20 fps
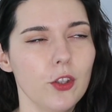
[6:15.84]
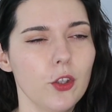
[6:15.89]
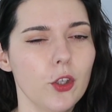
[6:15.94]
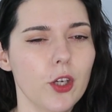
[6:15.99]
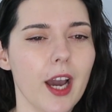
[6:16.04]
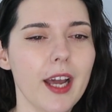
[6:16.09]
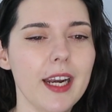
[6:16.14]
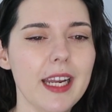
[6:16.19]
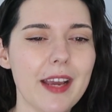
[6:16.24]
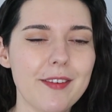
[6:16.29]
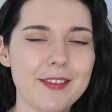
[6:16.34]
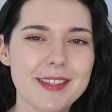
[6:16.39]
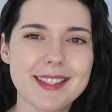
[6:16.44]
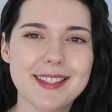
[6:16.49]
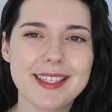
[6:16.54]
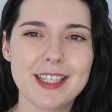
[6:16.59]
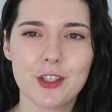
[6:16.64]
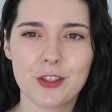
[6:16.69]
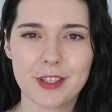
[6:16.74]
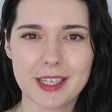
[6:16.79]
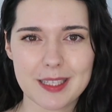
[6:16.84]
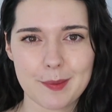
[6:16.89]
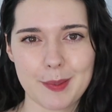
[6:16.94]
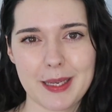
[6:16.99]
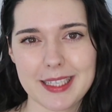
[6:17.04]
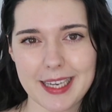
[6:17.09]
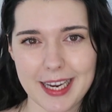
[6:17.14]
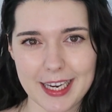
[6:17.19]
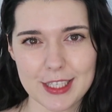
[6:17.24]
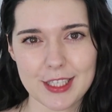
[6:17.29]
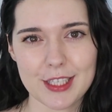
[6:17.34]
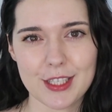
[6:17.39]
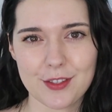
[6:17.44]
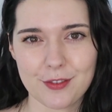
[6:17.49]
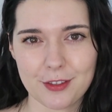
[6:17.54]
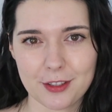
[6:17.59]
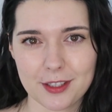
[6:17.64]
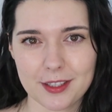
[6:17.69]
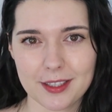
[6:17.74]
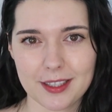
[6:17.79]
you kind of have to set your expectations
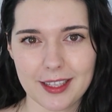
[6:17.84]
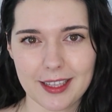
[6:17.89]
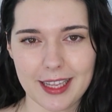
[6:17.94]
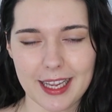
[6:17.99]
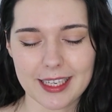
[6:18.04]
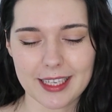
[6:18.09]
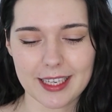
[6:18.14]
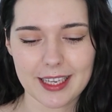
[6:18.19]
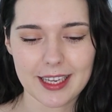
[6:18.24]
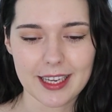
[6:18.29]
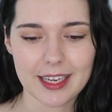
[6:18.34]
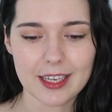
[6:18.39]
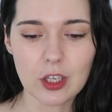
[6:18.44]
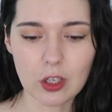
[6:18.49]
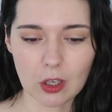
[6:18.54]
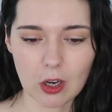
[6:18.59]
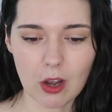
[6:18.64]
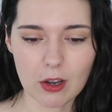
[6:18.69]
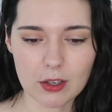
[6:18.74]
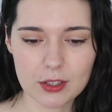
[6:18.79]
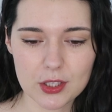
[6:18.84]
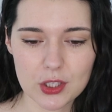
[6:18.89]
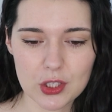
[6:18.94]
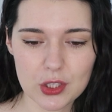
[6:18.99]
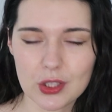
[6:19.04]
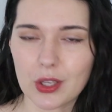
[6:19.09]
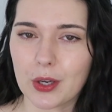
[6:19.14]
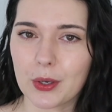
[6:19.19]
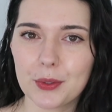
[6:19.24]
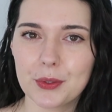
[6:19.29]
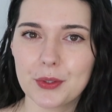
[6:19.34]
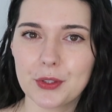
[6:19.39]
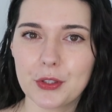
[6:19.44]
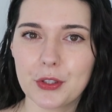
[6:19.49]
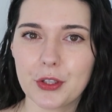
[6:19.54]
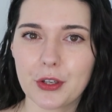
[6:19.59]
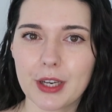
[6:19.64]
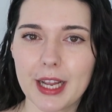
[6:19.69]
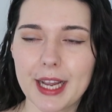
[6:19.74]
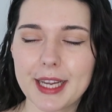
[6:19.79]
for like a gloss though, you
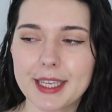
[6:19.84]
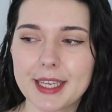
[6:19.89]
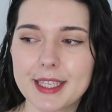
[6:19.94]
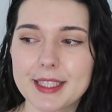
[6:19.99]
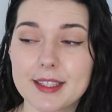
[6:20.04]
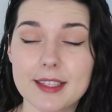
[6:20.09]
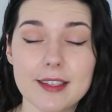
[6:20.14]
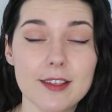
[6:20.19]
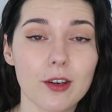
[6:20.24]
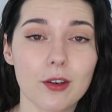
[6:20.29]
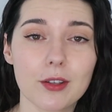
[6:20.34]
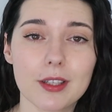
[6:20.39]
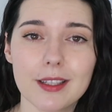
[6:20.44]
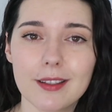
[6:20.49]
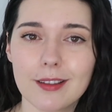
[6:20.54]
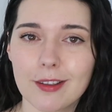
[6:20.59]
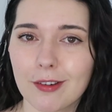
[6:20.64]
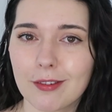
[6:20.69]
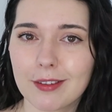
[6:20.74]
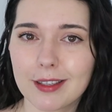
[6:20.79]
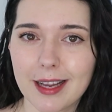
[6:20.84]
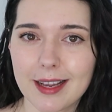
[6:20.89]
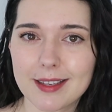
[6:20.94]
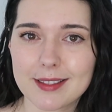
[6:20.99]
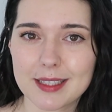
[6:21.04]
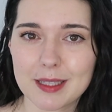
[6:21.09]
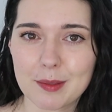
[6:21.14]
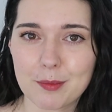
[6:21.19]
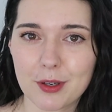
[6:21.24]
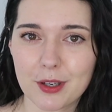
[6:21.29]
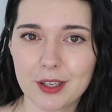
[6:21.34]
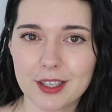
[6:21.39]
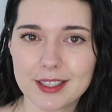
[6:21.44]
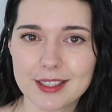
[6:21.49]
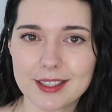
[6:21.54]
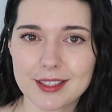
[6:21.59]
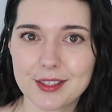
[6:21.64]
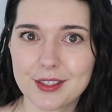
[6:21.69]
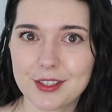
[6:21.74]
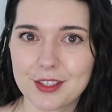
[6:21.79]
know, like it's not a long lasting
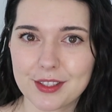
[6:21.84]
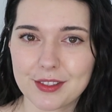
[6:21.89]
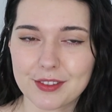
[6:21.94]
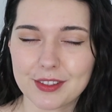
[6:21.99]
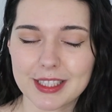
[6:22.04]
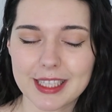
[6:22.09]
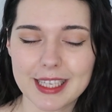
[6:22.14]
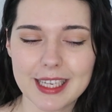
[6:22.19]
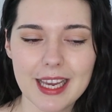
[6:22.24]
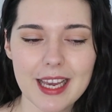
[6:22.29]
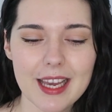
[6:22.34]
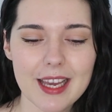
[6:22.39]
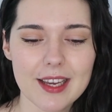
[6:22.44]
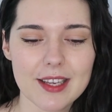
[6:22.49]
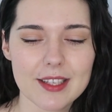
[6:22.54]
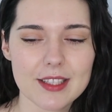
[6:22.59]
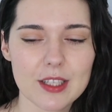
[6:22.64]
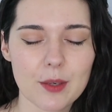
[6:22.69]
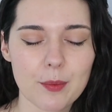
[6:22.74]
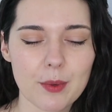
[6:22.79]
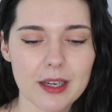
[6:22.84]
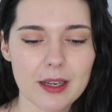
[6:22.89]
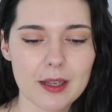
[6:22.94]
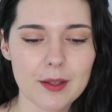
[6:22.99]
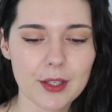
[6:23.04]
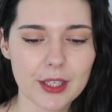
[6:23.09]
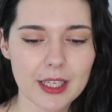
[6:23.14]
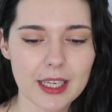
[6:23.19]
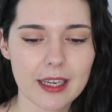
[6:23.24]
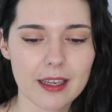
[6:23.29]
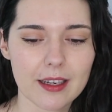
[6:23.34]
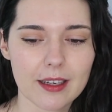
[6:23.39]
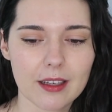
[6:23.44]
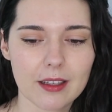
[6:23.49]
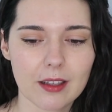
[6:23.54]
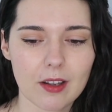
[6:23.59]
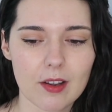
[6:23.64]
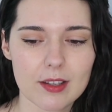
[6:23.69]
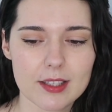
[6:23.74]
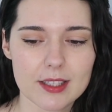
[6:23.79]
product generally. So when I'm looking at a
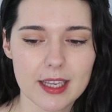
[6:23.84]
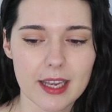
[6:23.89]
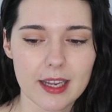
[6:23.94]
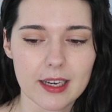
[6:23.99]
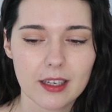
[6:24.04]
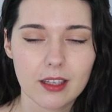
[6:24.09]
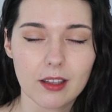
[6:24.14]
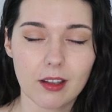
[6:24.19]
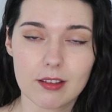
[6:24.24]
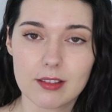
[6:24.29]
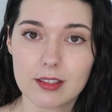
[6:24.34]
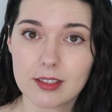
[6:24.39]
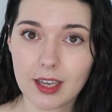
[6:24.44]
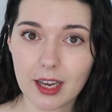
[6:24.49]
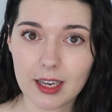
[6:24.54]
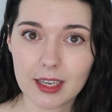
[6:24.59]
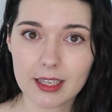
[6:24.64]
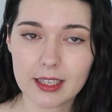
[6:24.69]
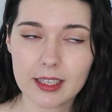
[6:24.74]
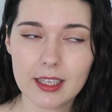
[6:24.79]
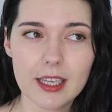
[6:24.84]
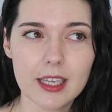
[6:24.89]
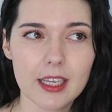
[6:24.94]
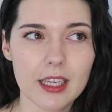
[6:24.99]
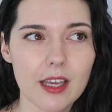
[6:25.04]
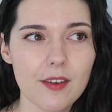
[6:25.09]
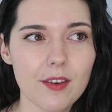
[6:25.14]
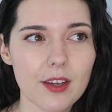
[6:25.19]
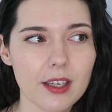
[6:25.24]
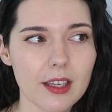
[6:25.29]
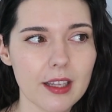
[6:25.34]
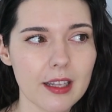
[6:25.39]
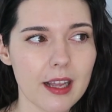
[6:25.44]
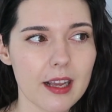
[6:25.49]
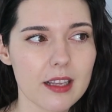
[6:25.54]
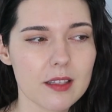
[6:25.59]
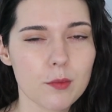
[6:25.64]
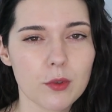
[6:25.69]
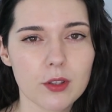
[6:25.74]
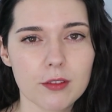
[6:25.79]
gloss and a gloss color, if it can
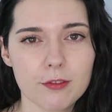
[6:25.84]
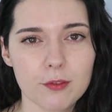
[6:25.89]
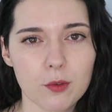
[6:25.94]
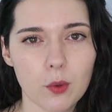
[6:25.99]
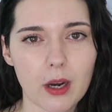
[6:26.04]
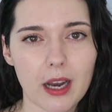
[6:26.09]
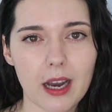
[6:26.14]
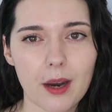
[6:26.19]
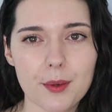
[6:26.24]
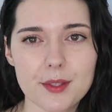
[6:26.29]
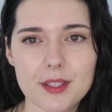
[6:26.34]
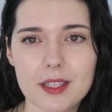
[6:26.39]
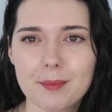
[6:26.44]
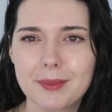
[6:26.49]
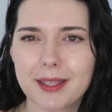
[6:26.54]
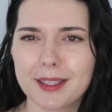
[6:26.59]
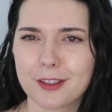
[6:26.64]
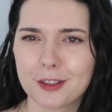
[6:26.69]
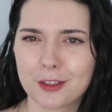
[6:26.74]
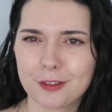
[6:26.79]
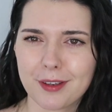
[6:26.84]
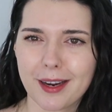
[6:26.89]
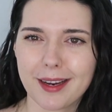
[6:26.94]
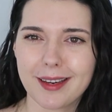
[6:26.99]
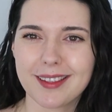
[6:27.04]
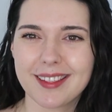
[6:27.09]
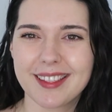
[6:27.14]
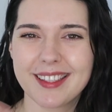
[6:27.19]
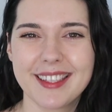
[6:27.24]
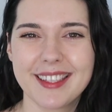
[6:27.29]
last more than 4 hours, I'm like, great,